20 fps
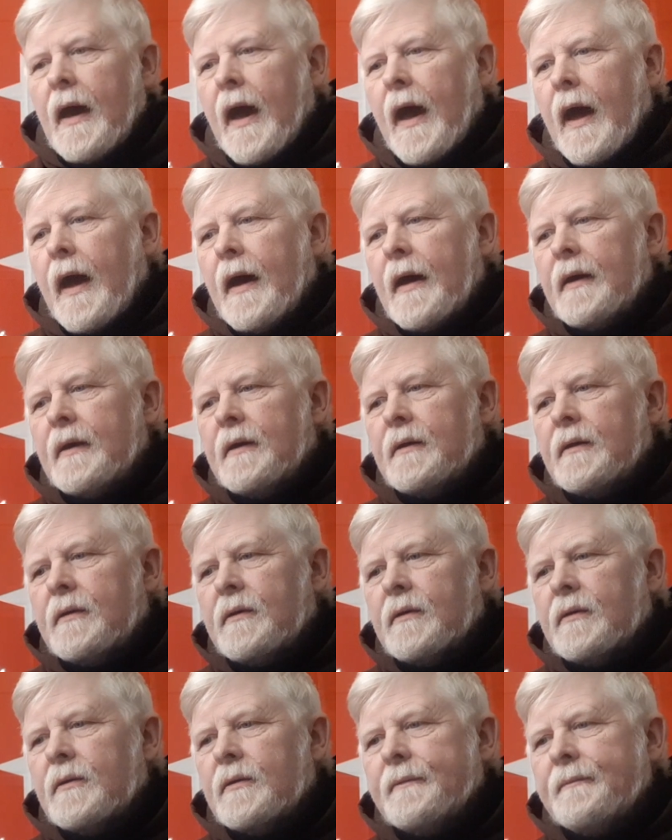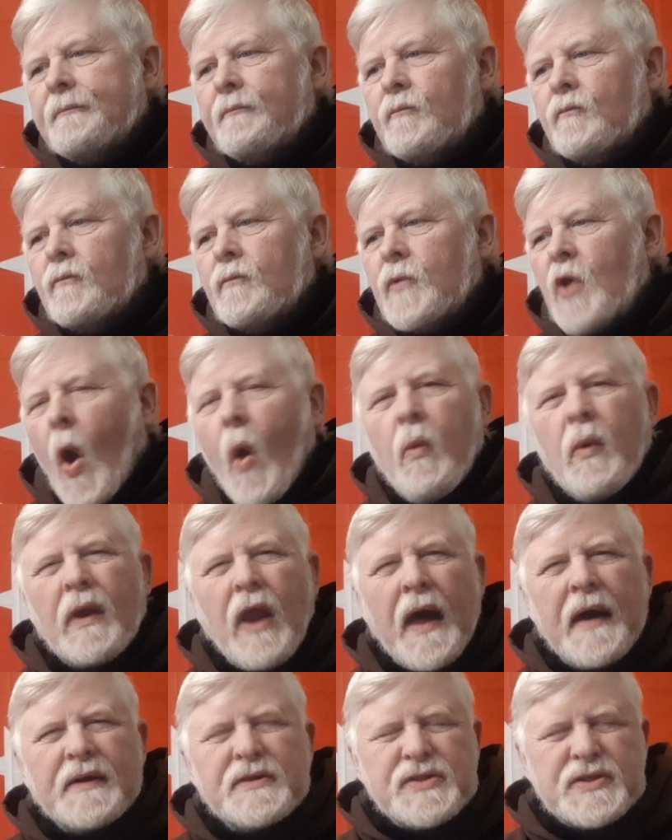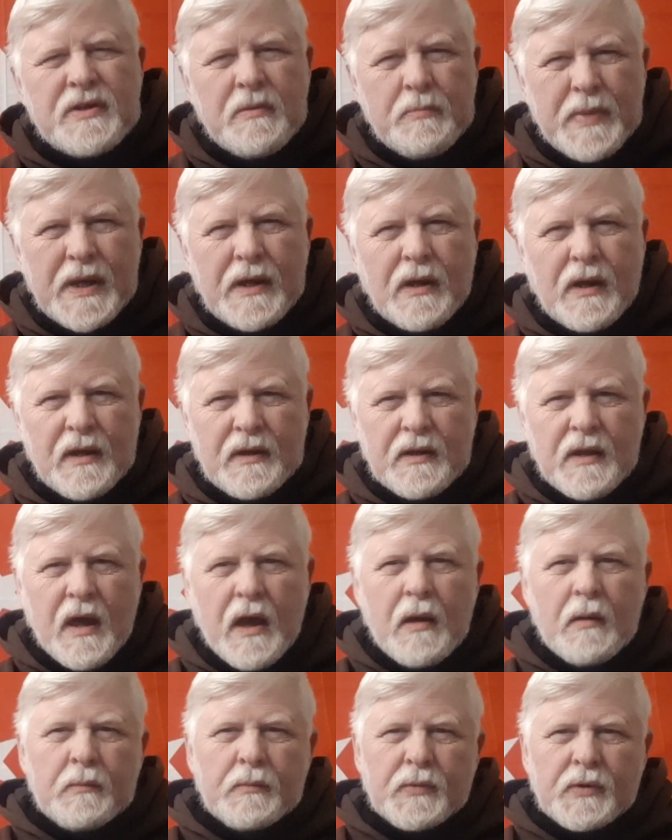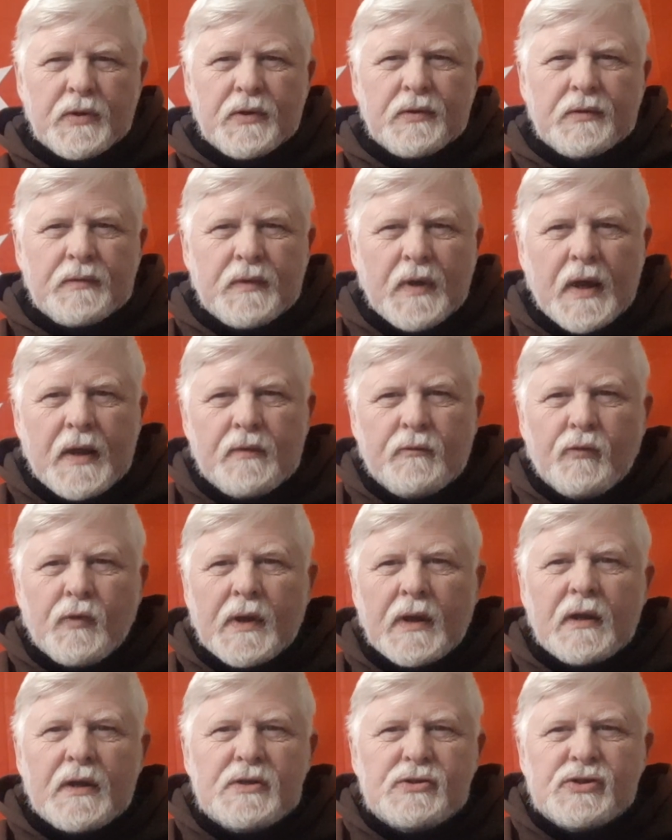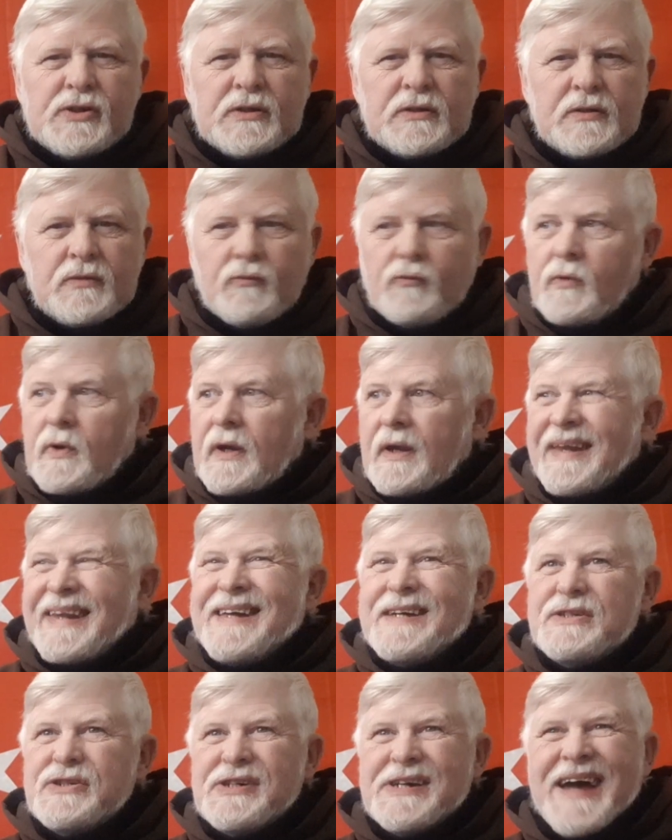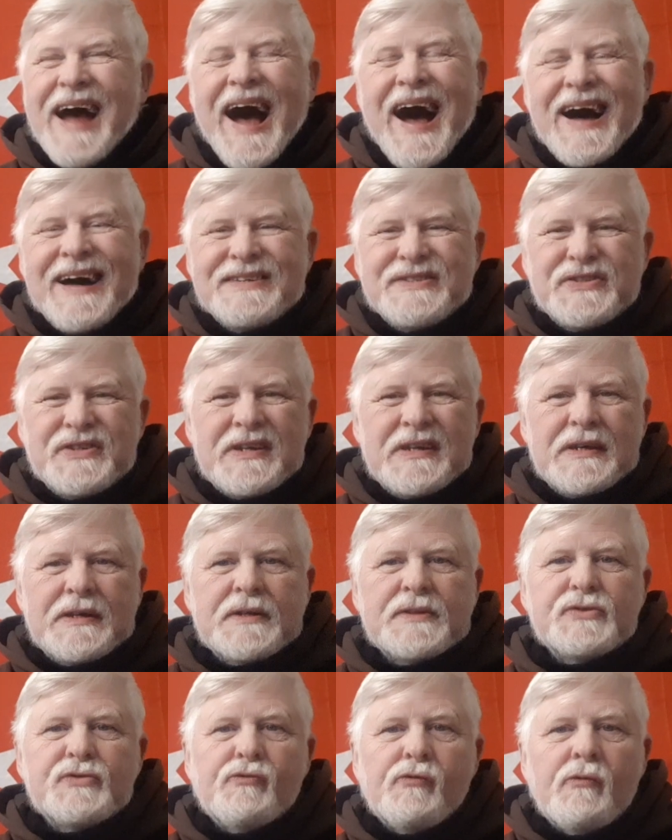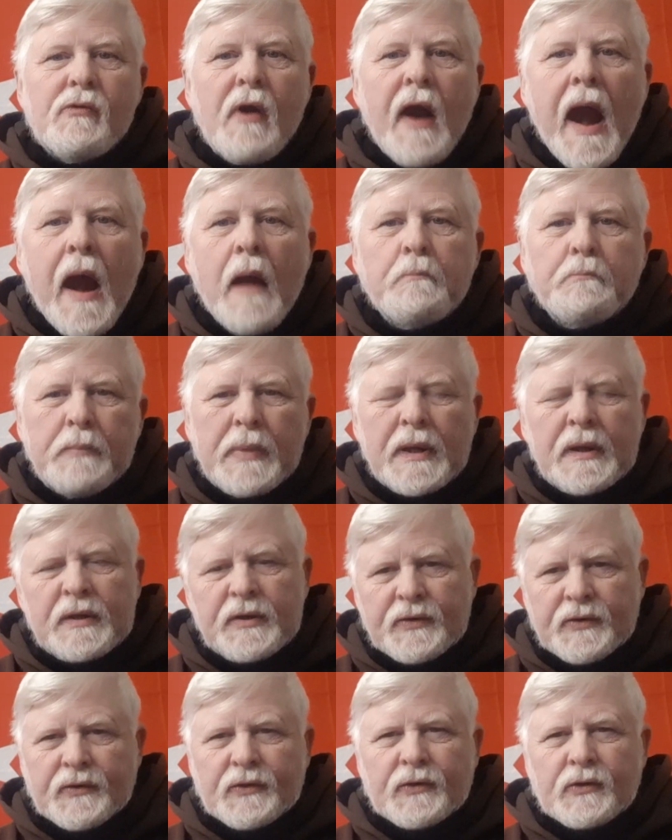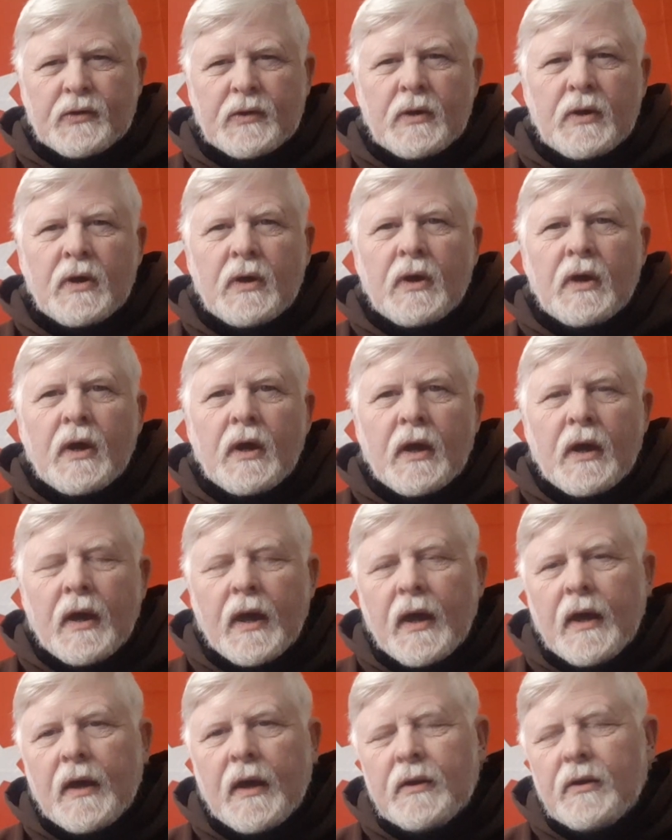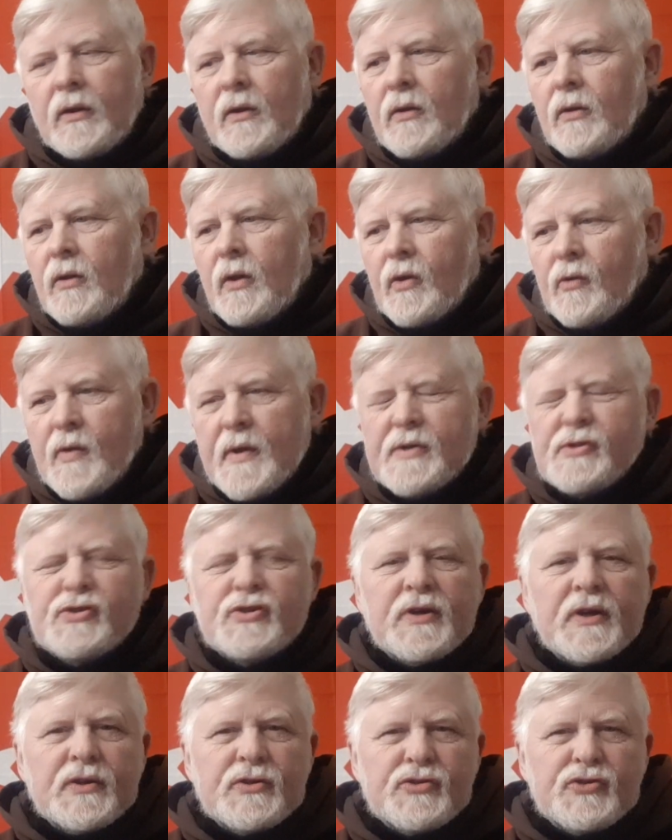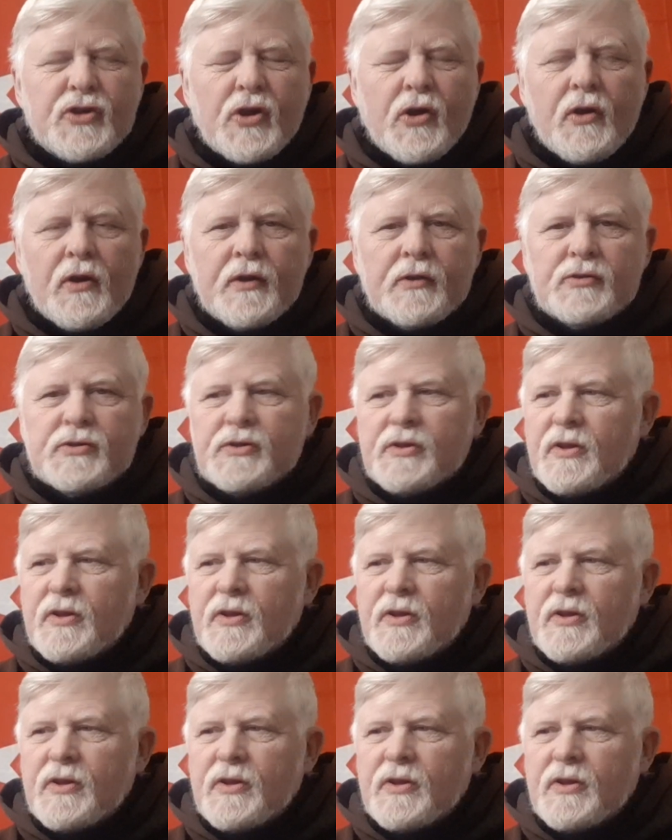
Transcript: And no one likes to be condemned, and religi religiosity is rampant in the Christian church.